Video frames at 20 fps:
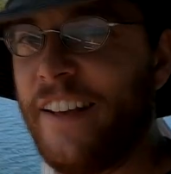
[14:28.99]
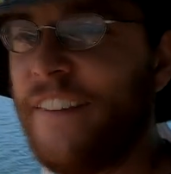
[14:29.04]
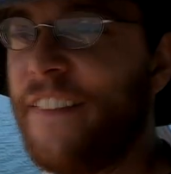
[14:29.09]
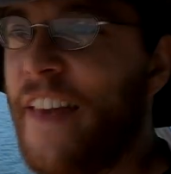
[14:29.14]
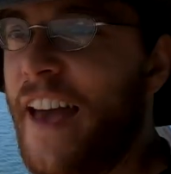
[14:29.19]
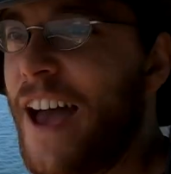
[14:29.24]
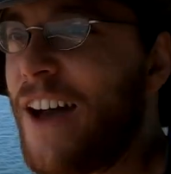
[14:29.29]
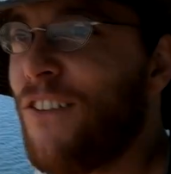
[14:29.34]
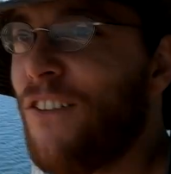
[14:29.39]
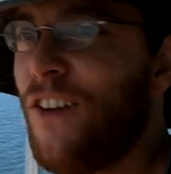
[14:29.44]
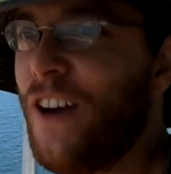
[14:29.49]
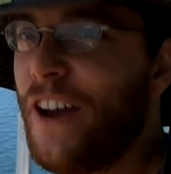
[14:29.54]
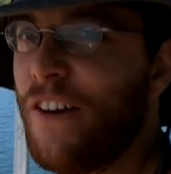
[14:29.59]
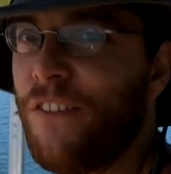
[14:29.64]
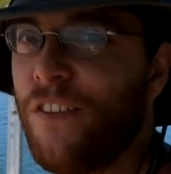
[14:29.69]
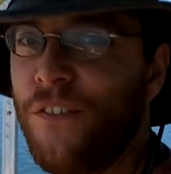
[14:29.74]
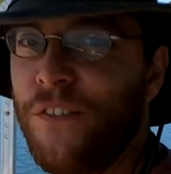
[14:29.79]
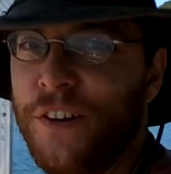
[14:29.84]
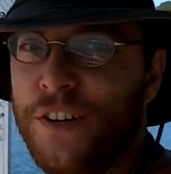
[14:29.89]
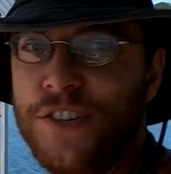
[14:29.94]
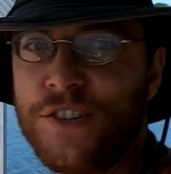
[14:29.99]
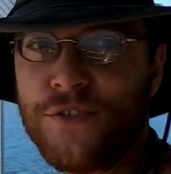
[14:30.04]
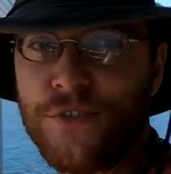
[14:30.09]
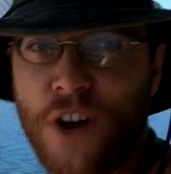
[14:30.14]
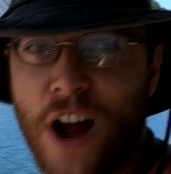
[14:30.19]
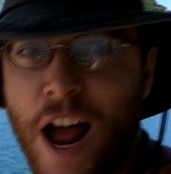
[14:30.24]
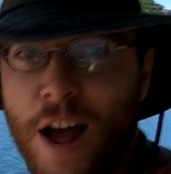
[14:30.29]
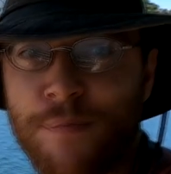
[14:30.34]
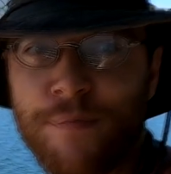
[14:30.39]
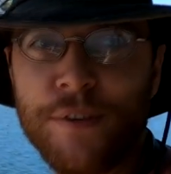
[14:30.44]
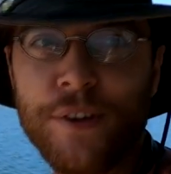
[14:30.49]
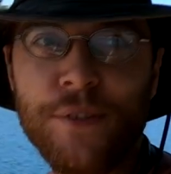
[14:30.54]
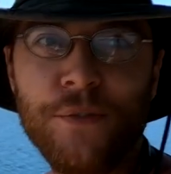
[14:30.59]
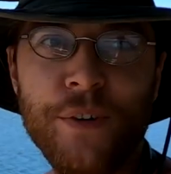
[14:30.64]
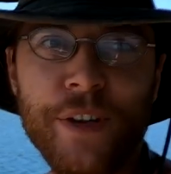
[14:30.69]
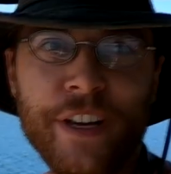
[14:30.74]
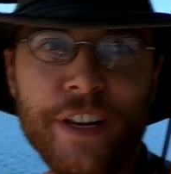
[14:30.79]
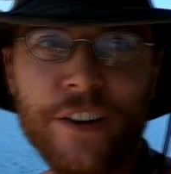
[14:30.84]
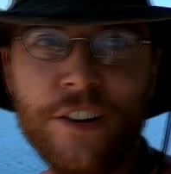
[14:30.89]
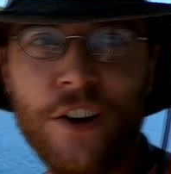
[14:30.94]
That way when we drop it,
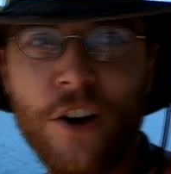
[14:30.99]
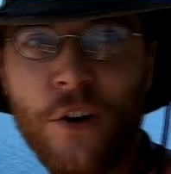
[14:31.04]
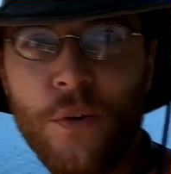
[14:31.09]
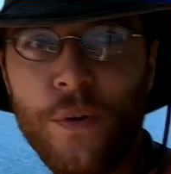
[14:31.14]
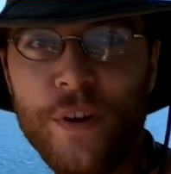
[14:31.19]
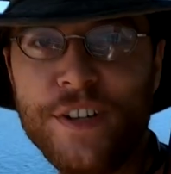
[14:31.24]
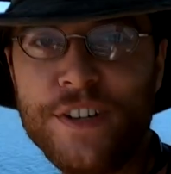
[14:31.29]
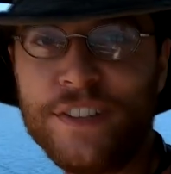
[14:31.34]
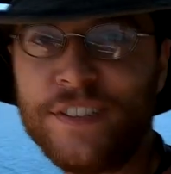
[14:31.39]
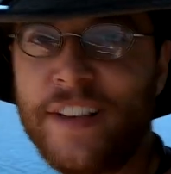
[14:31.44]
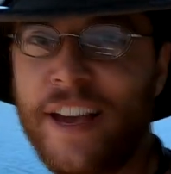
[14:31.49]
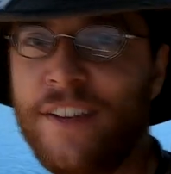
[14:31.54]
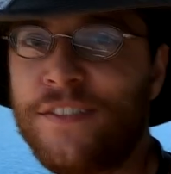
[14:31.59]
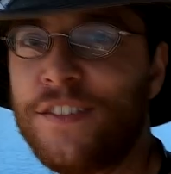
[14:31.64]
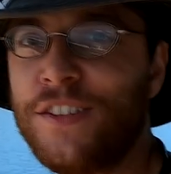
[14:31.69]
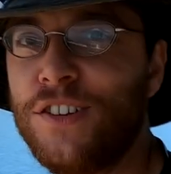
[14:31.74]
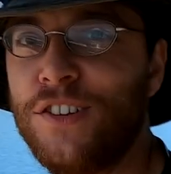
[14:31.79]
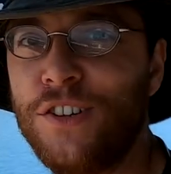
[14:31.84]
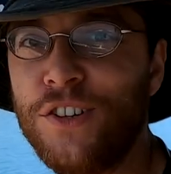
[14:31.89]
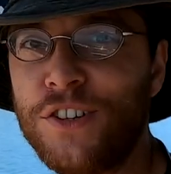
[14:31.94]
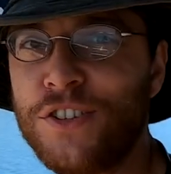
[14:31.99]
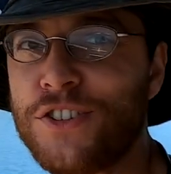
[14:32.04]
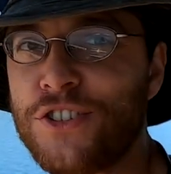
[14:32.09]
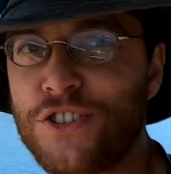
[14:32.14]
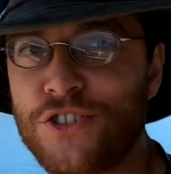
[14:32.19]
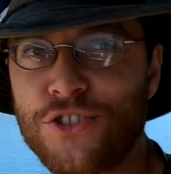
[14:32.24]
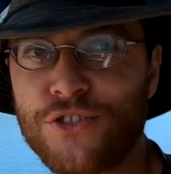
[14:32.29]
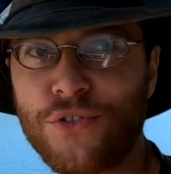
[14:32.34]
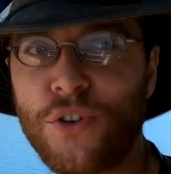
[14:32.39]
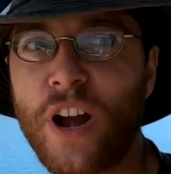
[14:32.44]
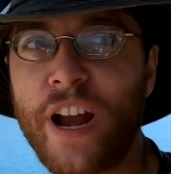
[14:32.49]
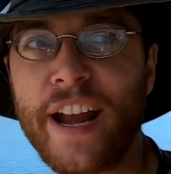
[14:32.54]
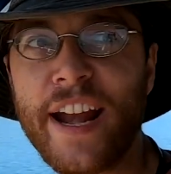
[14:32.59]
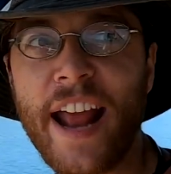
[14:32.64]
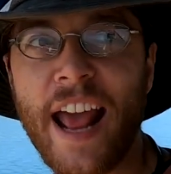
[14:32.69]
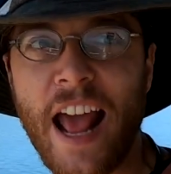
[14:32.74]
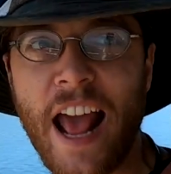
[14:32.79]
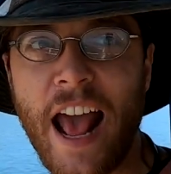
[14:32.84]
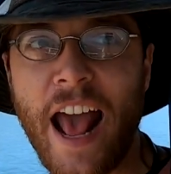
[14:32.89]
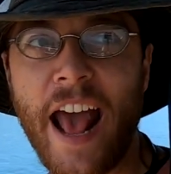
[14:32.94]
we can know we just have to look straight
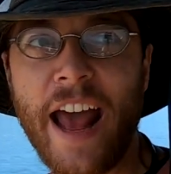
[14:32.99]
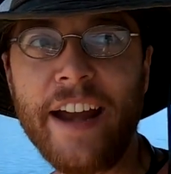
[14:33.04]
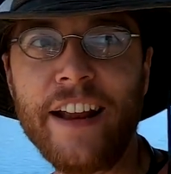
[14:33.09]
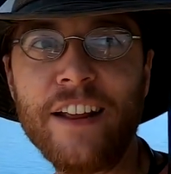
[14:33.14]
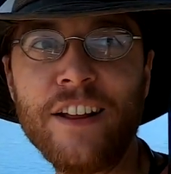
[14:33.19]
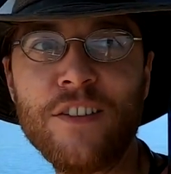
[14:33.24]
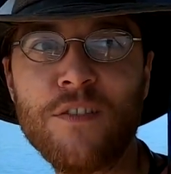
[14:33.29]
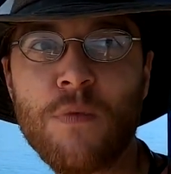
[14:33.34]
at it.